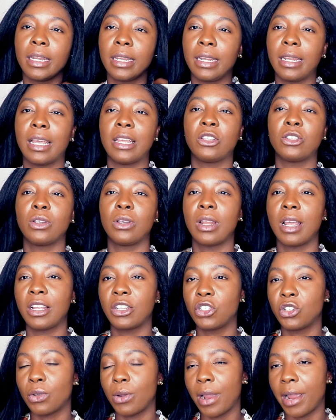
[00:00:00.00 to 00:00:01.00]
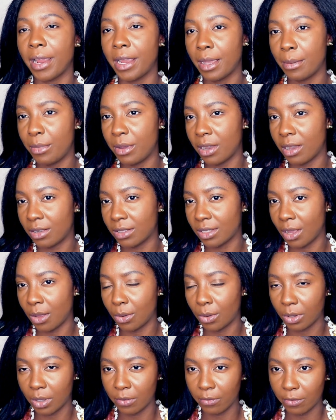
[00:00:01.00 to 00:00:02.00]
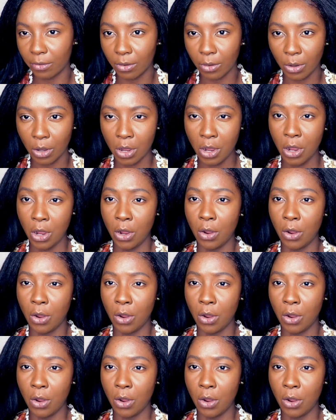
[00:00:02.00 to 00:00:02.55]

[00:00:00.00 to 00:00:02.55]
and I thought I'd try it because I'm looking for